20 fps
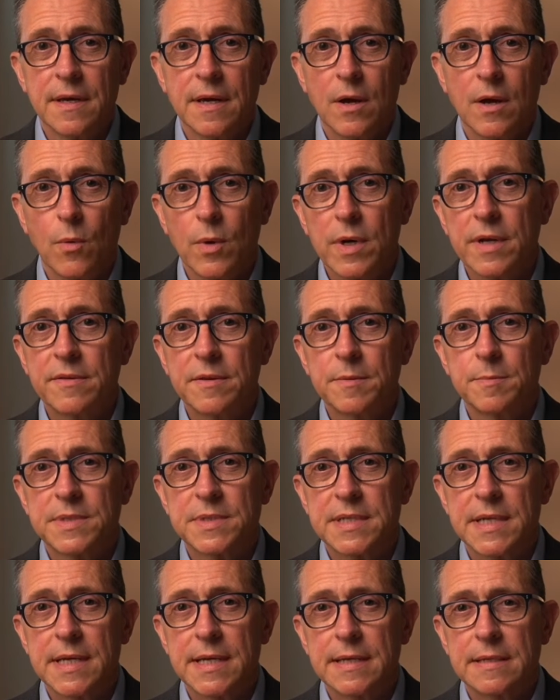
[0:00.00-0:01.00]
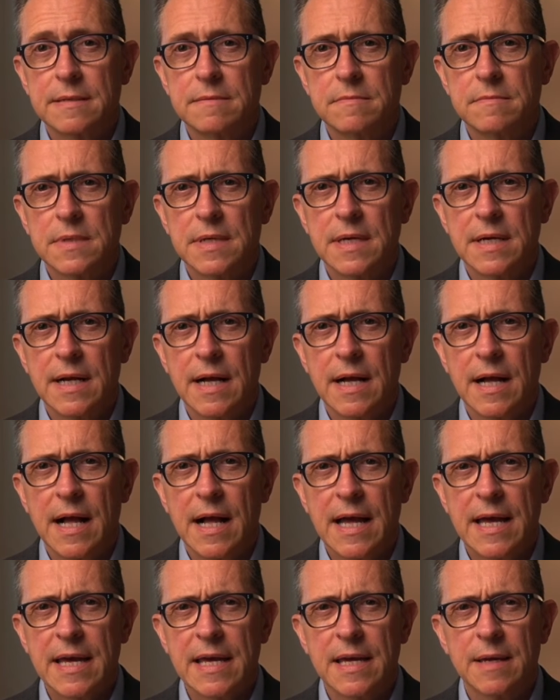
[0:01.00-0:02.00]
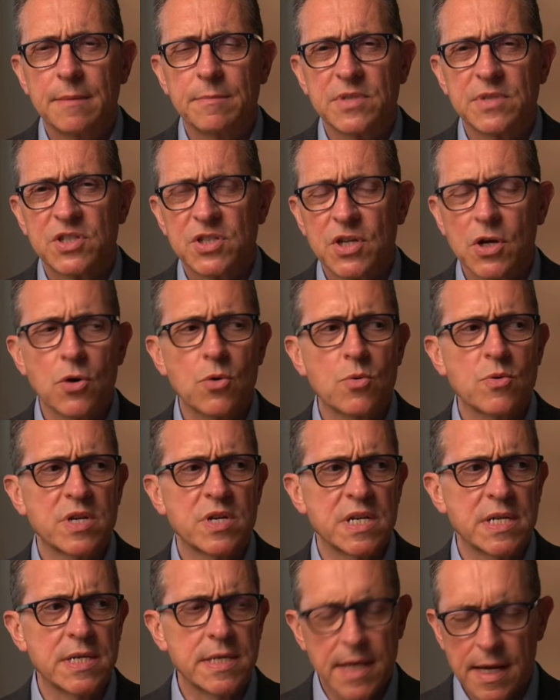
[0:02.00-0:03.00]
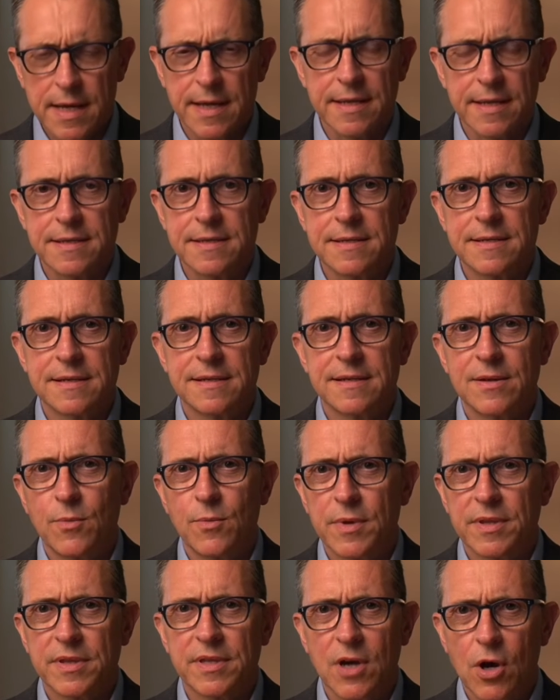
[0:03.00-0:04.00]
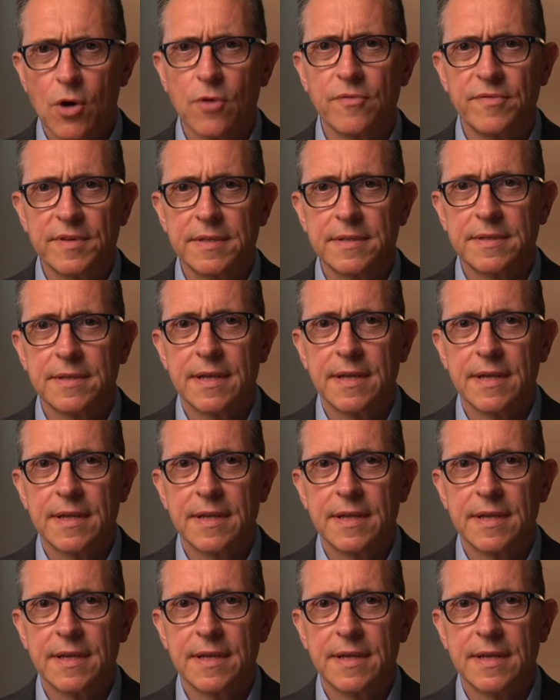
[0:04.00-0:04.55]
One of them said, "I am so done with COVID."